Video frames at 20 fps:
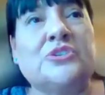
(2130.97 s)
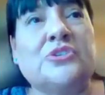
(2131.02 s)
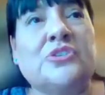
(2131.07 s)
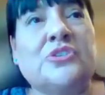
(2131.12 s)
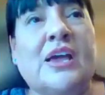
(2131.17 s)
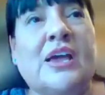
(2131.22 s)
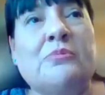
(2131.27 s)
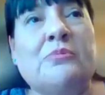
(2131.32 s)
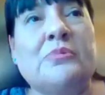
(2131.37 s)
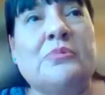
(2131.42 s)

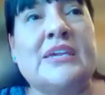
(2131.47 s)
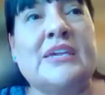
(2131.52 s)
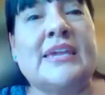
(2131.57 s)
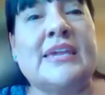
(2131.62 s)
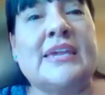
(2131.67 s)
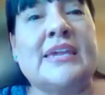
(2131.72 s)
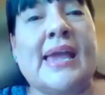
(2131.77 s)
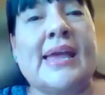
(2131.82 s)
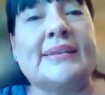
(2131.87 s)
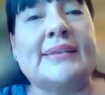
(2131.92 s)
so that
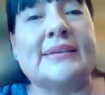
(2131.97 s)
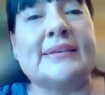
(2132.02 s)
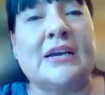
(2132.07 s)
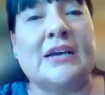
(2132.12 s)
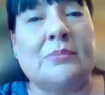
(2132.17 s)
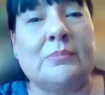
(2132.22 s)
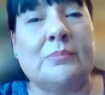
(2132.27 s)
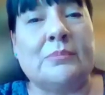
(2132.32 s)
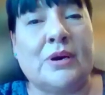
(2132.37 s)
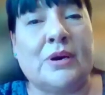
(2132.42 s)
we
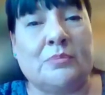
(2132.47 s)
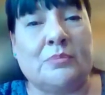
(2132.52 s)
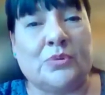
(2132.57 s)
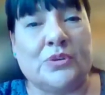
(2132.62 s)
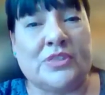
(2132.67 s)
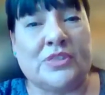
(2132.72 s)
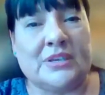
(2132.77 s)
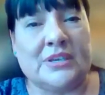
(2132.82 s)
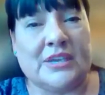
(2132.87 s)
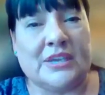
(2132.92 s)
can come
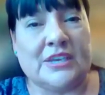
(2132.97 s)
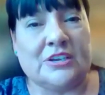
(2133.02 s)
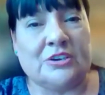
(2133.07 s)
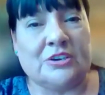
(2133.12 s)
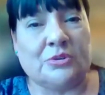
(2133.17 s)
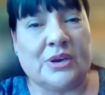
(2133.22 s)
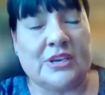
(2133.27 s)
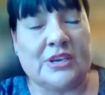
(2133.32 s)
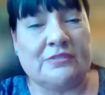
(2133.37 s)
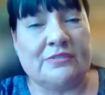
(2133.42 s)
up with an
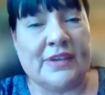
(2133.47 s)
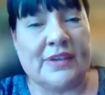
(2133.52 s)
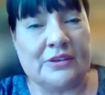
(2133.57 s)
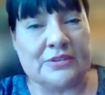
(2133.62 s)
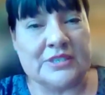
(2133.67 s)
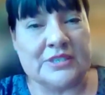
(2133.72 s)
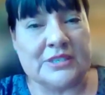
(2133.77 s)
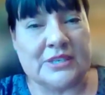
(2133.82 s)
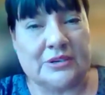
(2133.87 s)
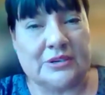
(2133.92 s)
integrative
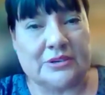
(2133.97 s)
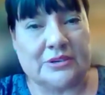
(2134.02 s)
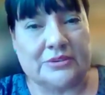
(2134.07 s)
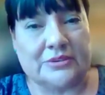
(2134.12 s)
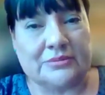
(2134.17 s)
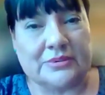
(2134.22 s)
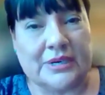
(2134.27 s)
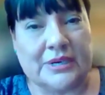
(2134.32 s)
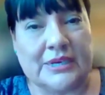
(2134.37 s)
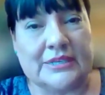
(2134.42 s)
health
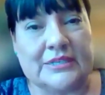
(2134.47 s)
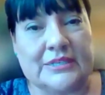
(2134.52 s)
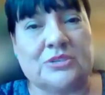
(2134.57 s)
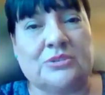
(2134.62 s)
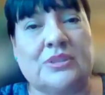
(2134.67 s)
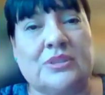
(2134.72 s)
center, right?